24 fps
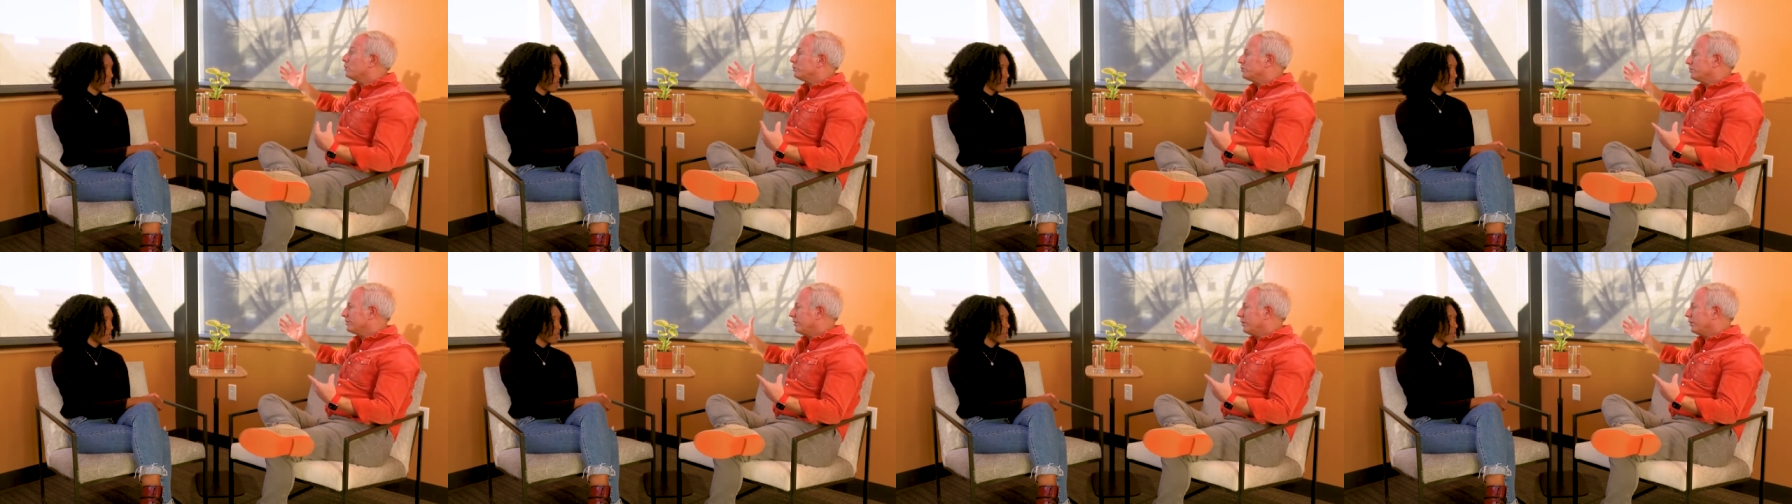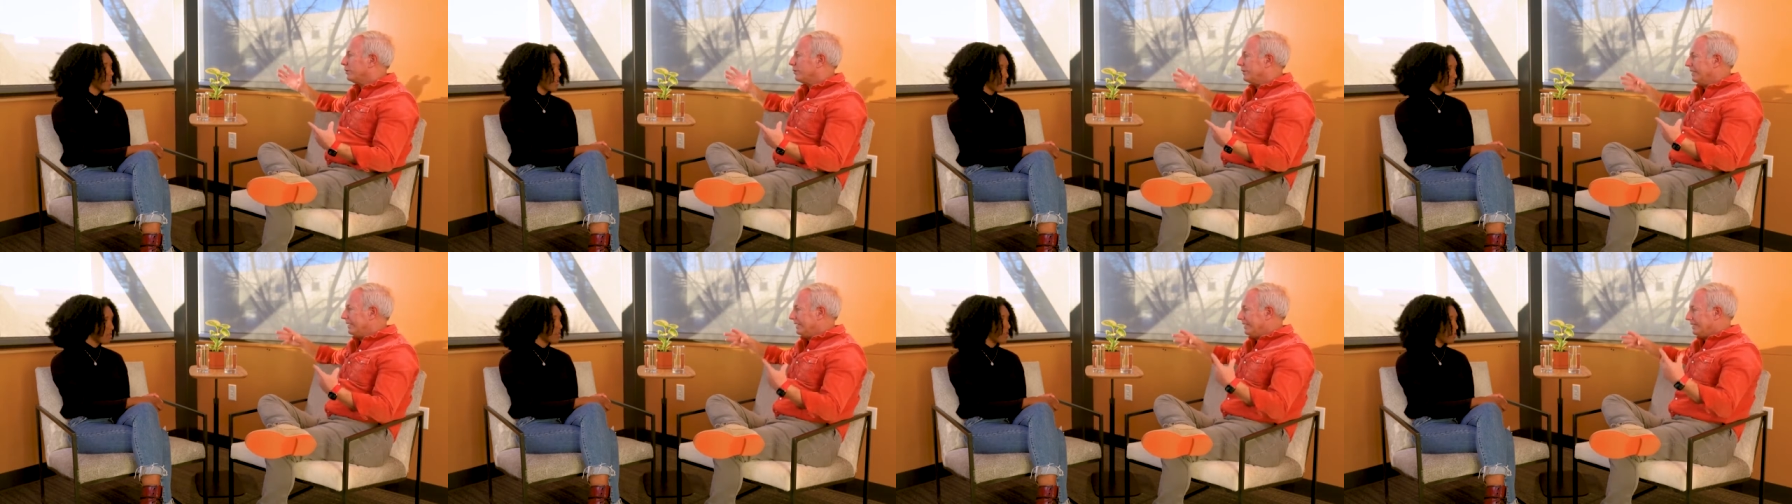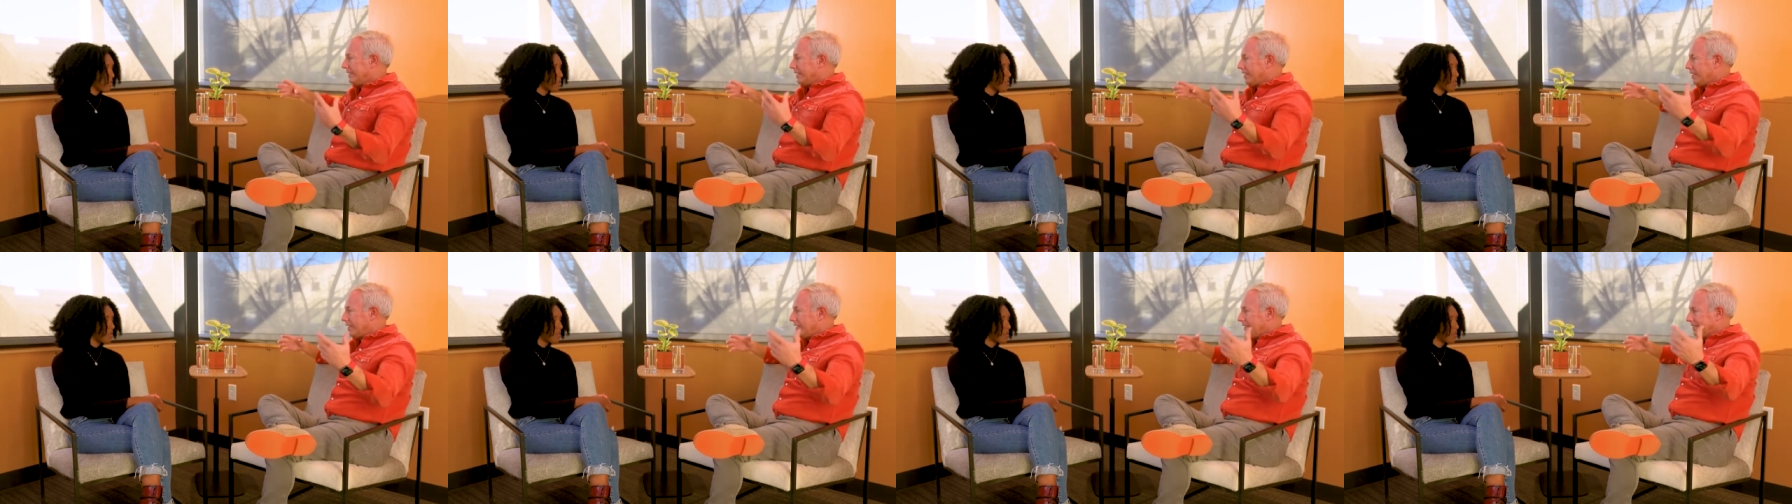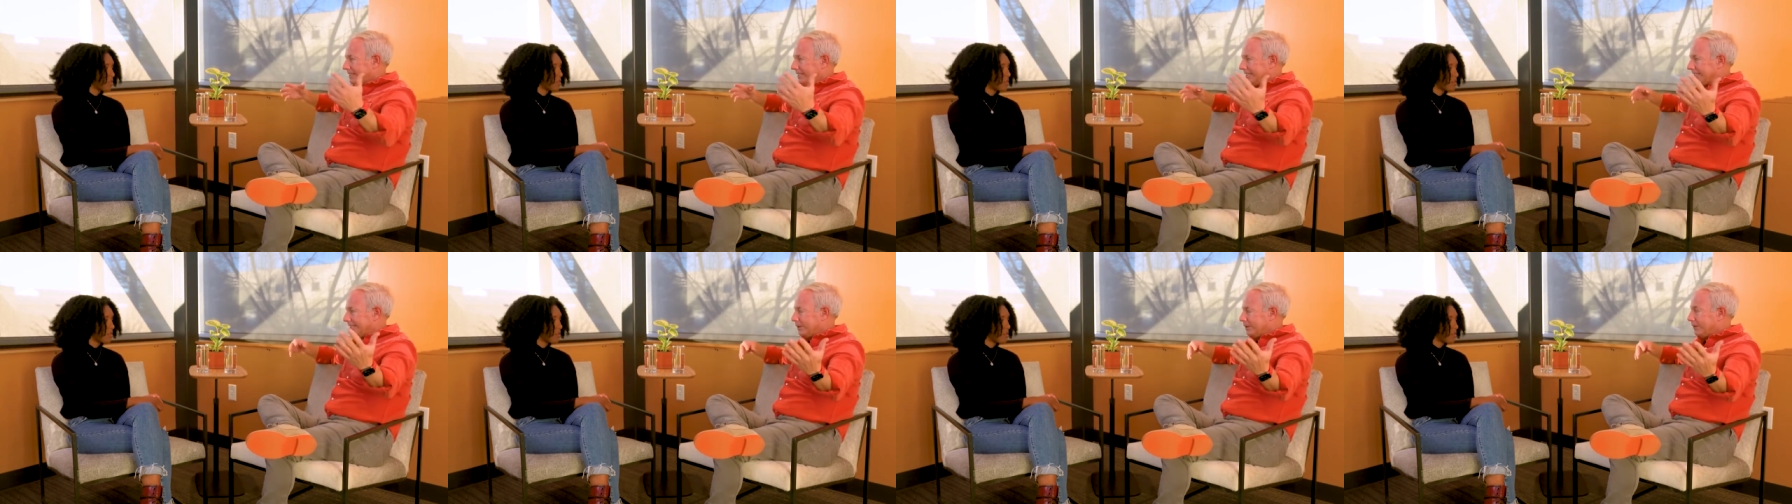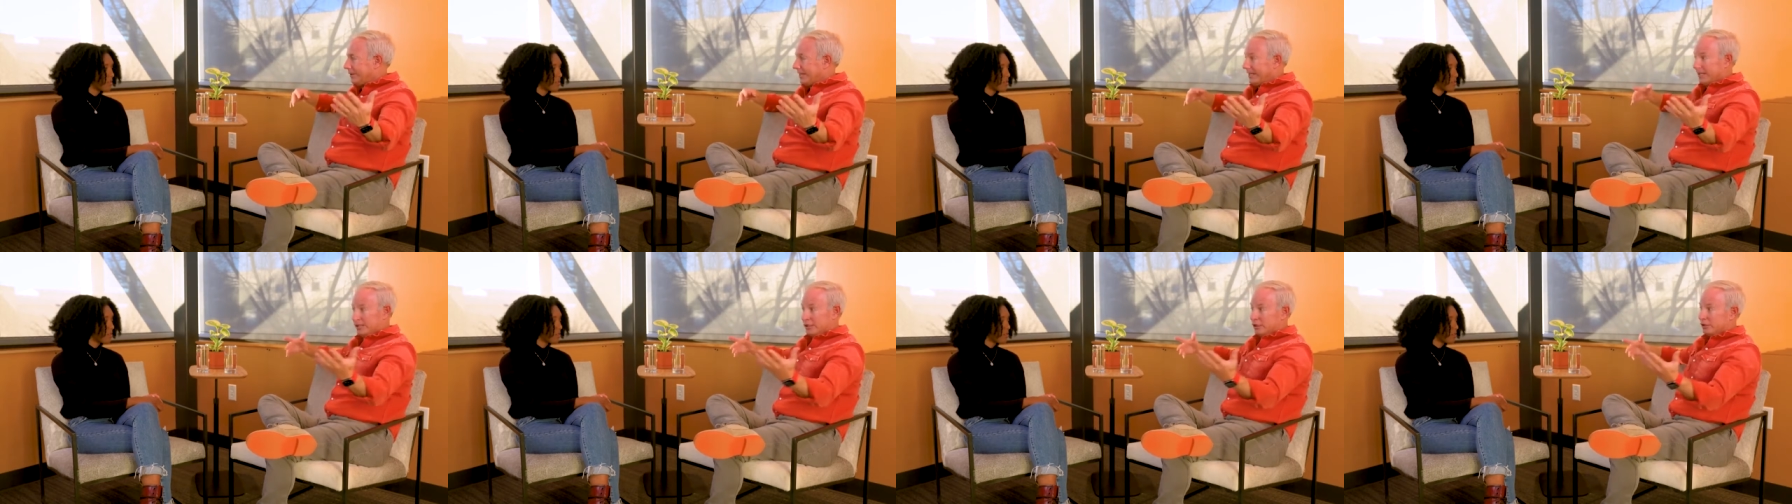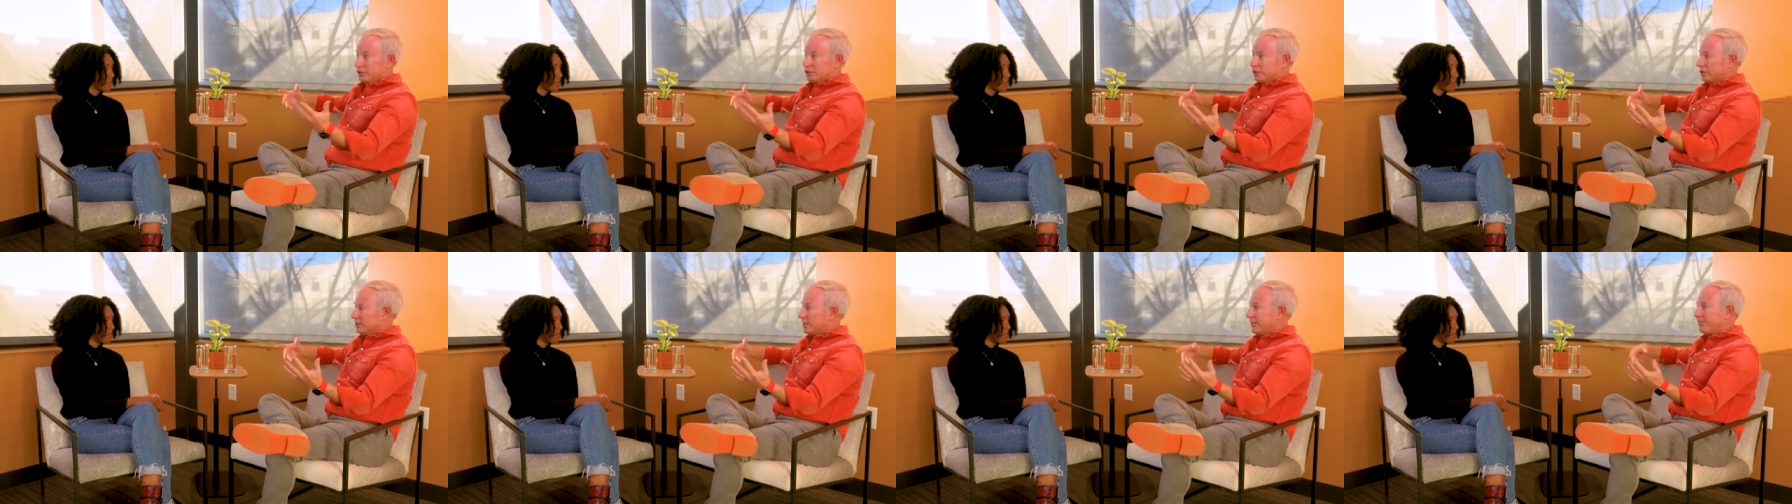So, it
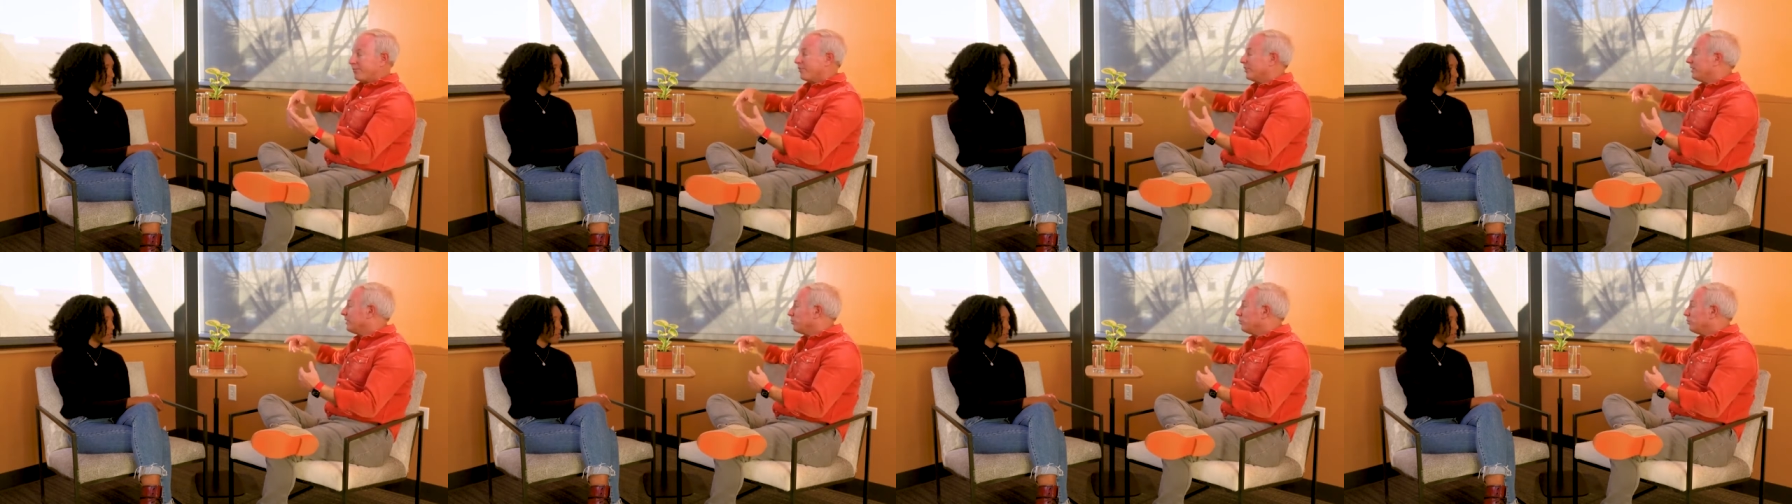looks different